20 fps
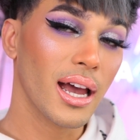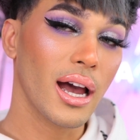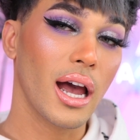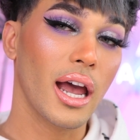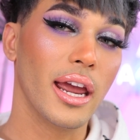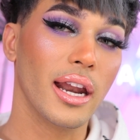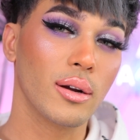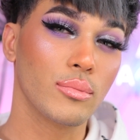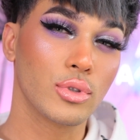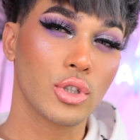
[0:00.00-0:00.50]

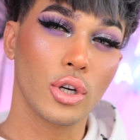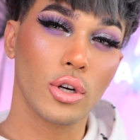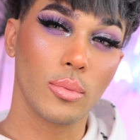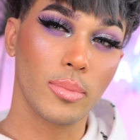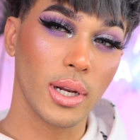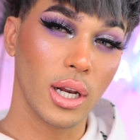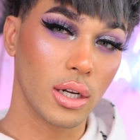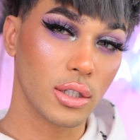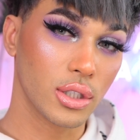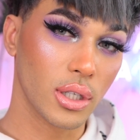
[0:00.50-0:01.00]
and I'm sure it'll
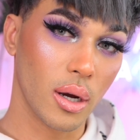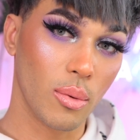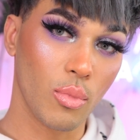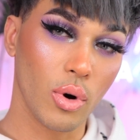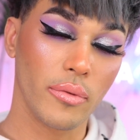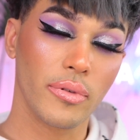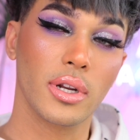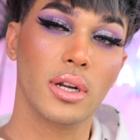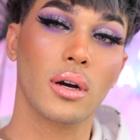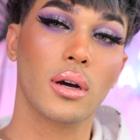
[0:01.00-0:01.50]
be launching on
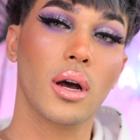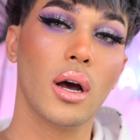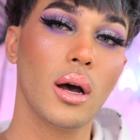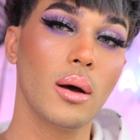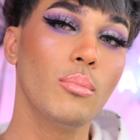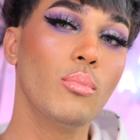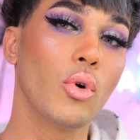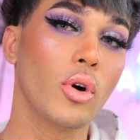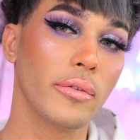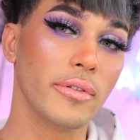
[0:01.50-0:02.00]

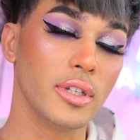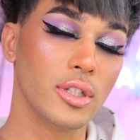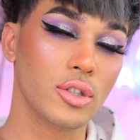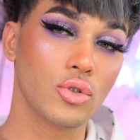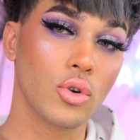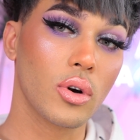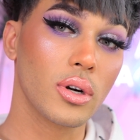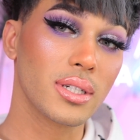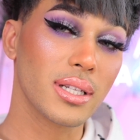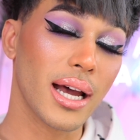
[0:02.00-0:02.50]
Morphe.com, Morphe stores.